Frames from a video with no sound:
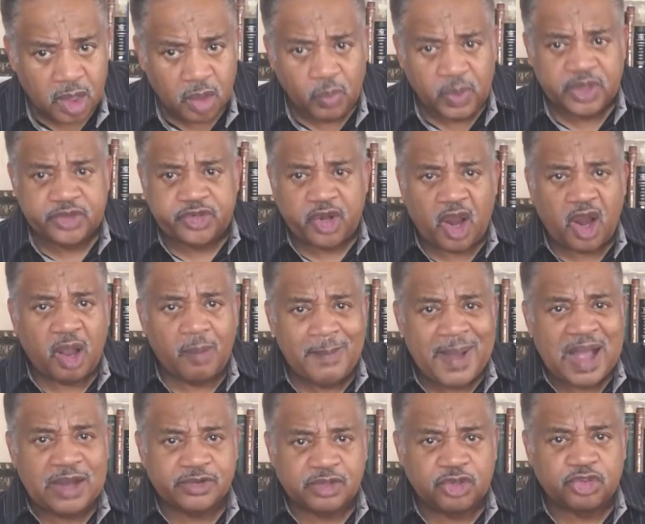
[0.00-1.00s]
We talk
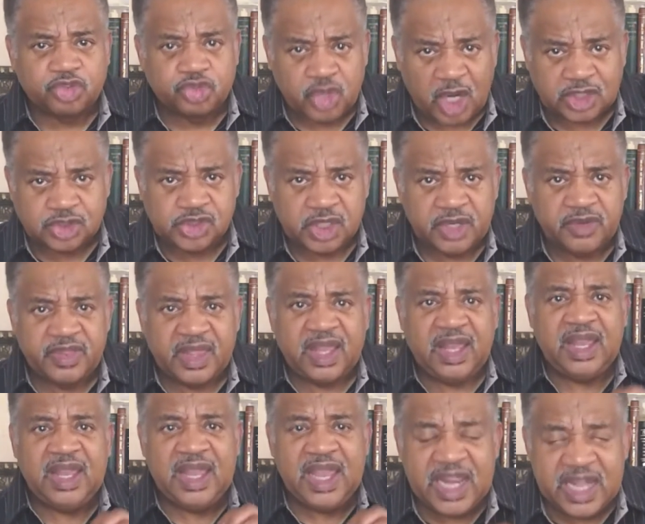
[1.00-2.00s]
about destruction,
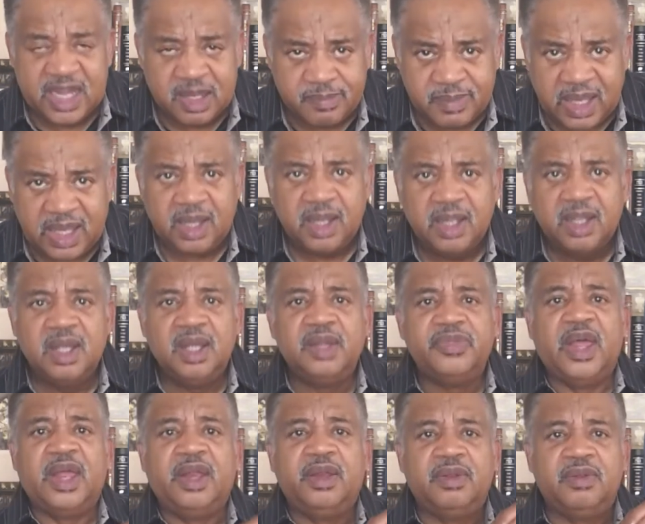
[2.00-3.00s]
the enemy,
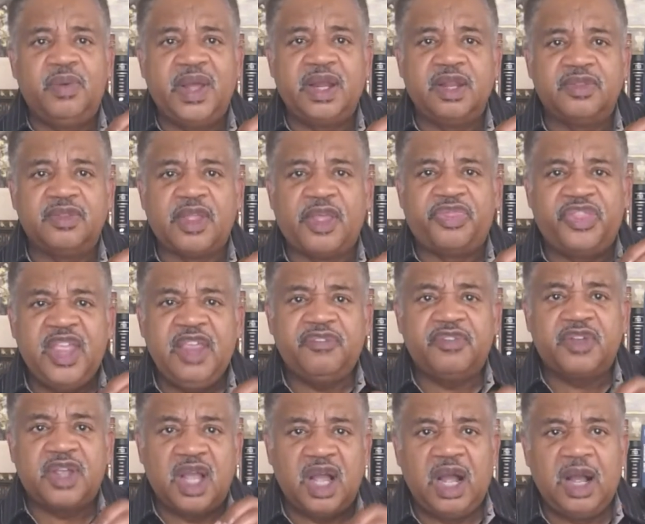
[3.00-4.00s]
the
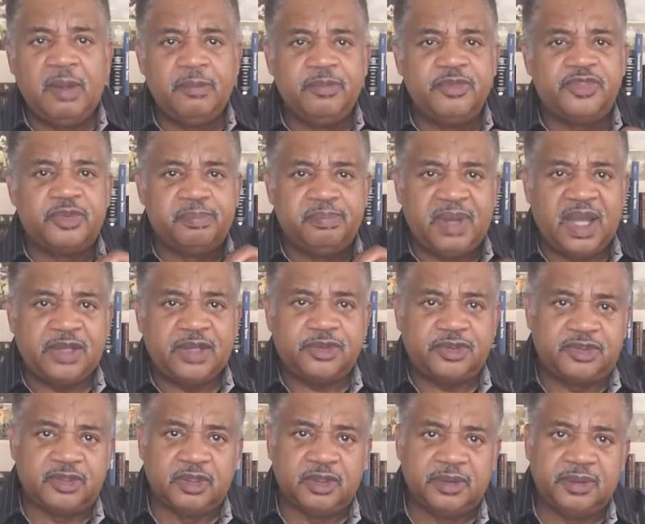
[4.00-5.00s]
thief comes
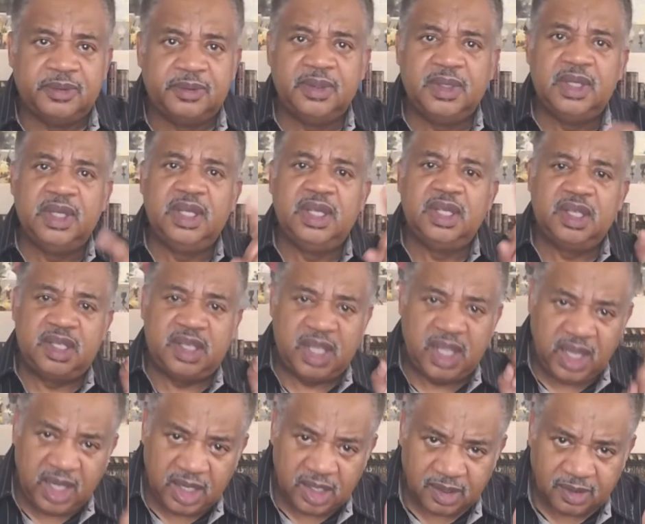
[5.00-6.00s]
but to
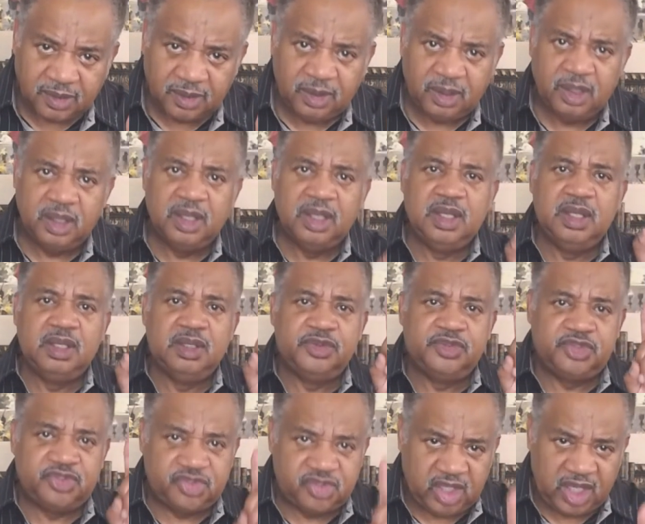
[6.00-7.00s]
kill,
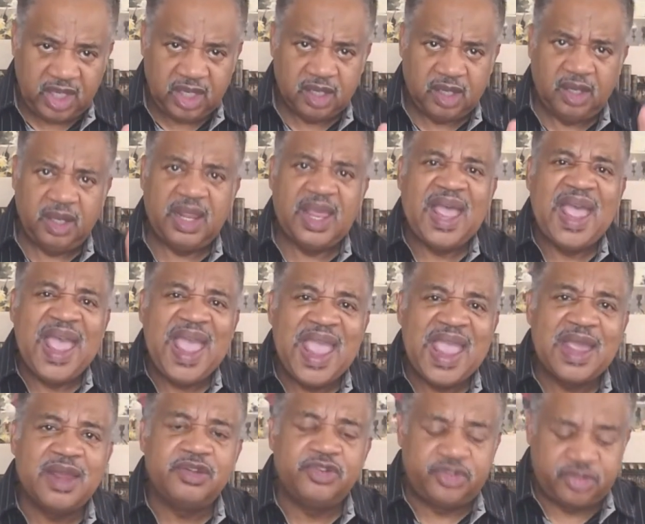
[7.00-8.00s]
steal,
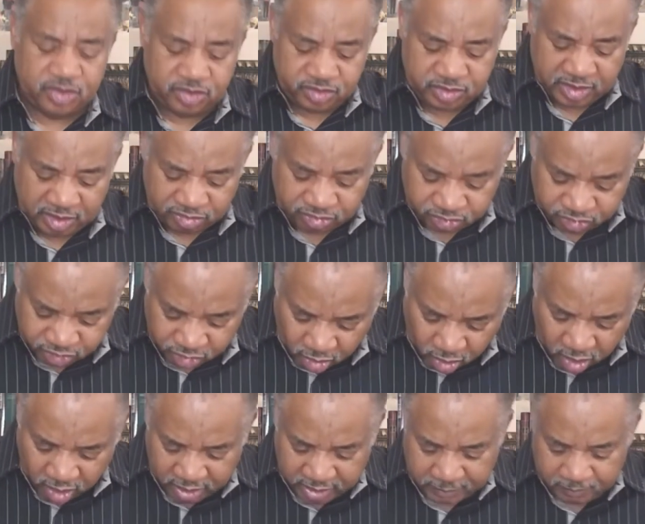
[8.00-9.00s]
and to
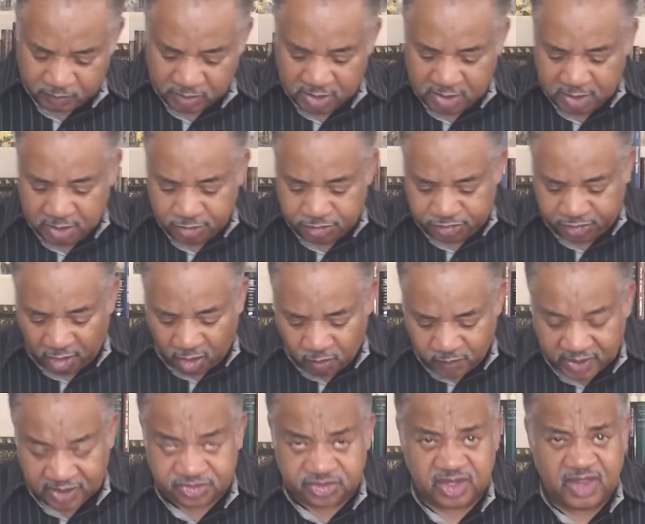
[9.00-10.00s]
destroy. So
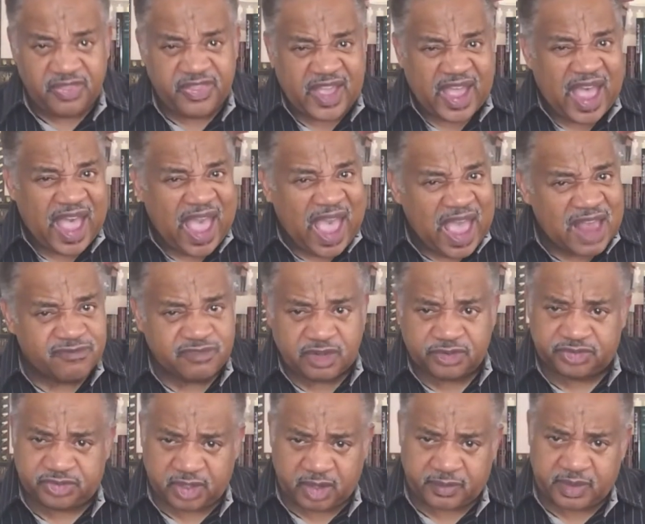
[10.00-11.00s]
we see the
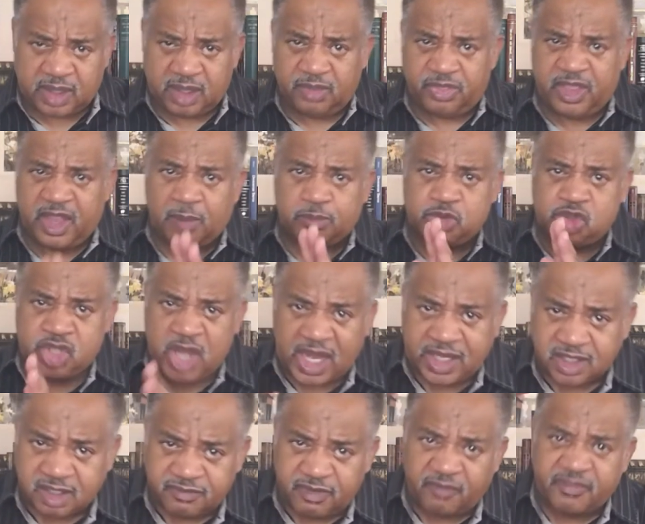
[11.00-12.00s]
adversary, the
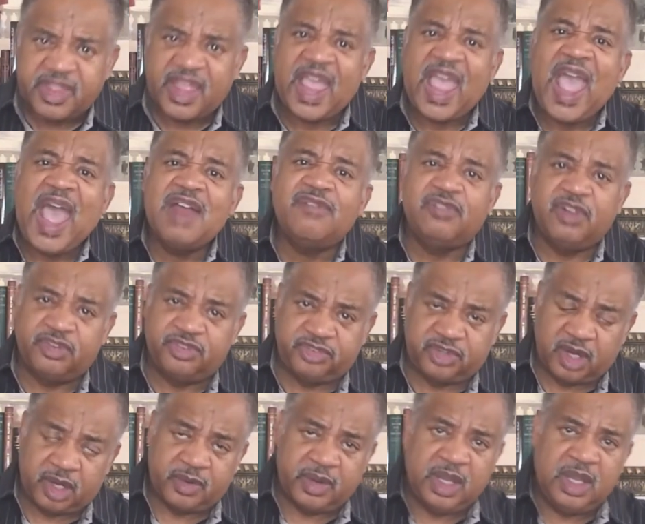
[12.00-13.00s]
objective of the
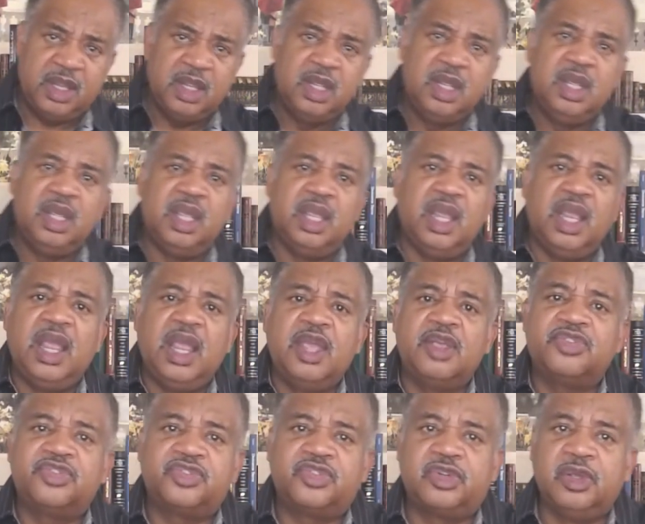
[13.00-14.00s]
adversary
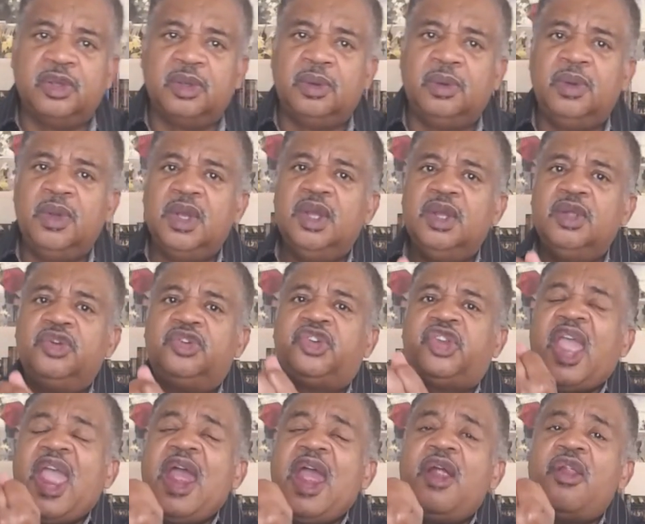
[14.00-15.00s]
is to
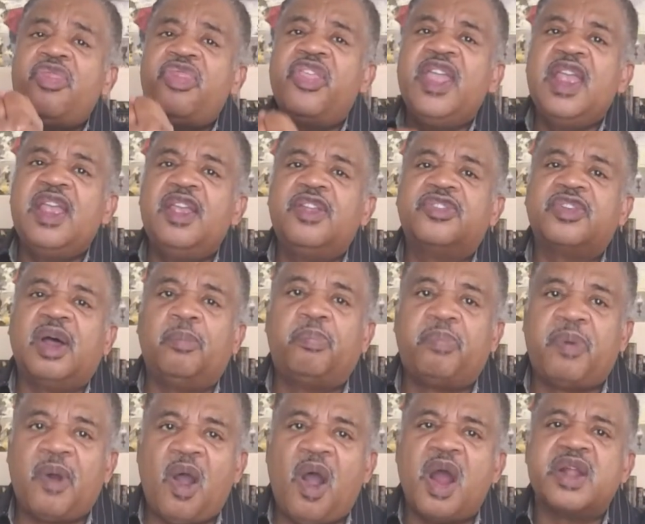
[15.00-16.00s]
tear things
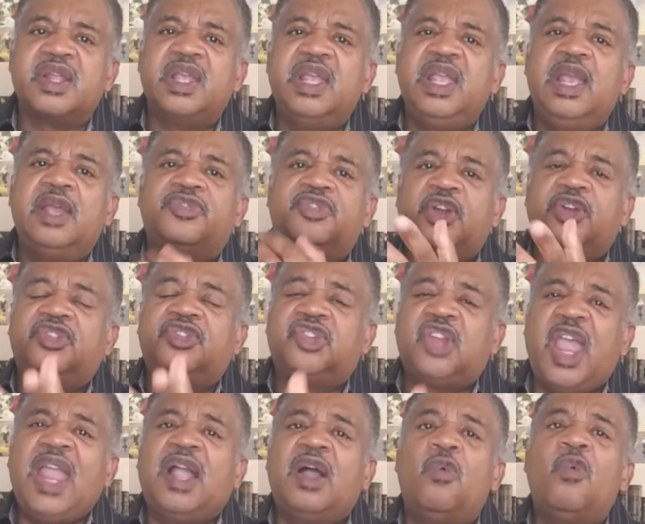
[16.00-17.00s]
apart. He is to
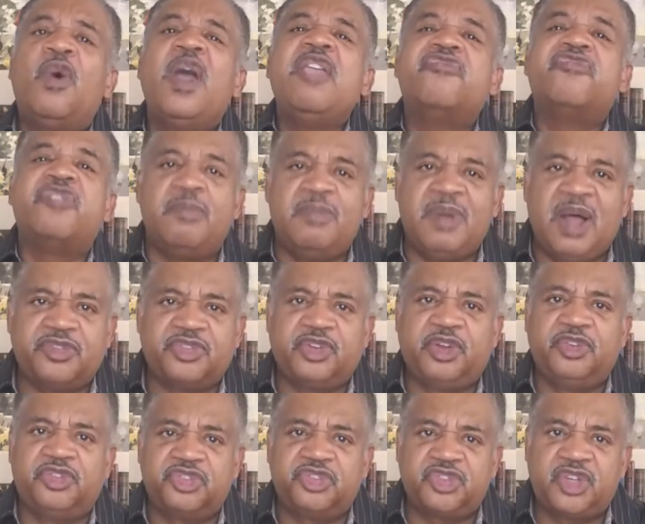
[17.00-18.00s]
take away from us,
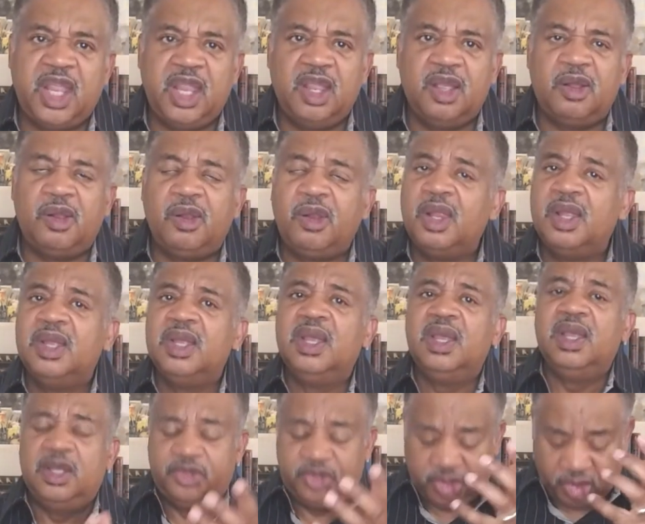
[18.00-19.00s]
to steal,
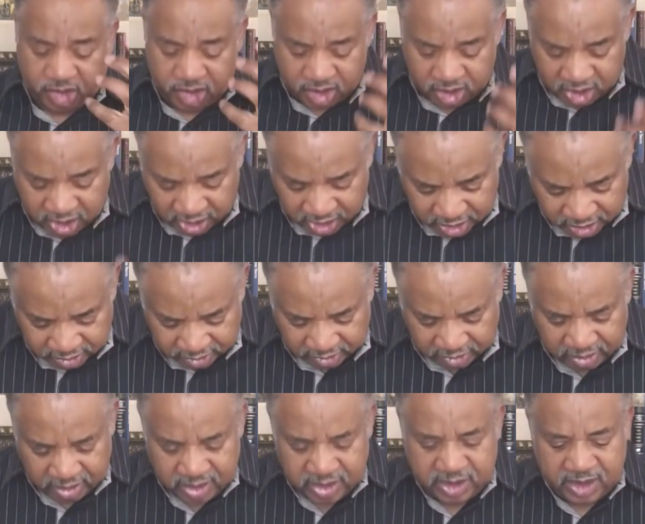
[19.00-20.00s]
to
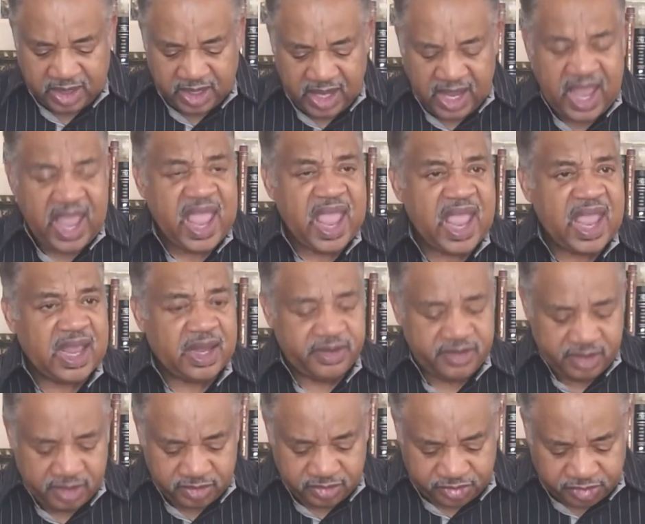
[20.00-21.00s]
kill,
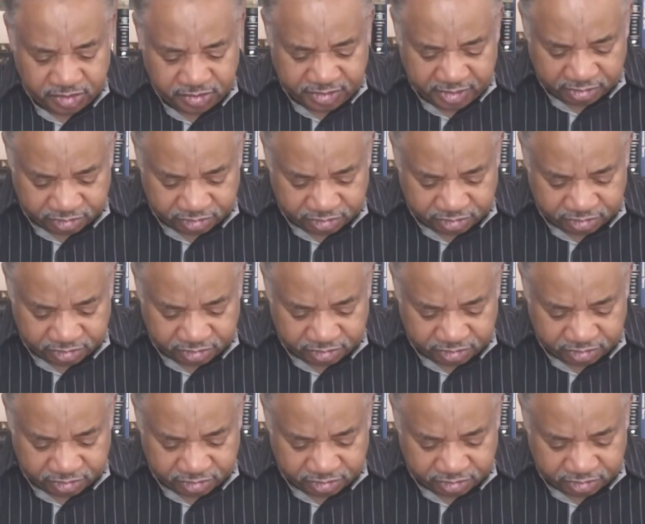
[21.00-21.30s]
and to